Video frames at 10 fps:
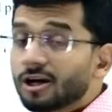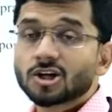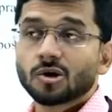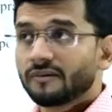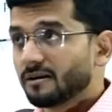
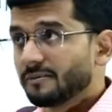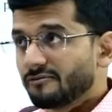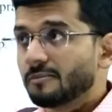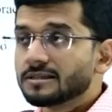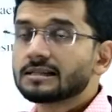deterioration, where
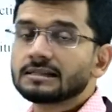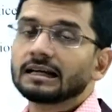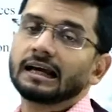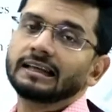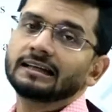performance
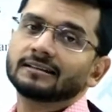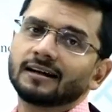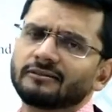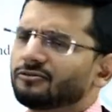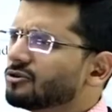is
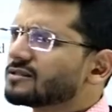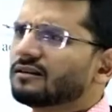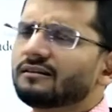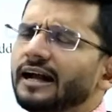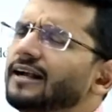declining, of course,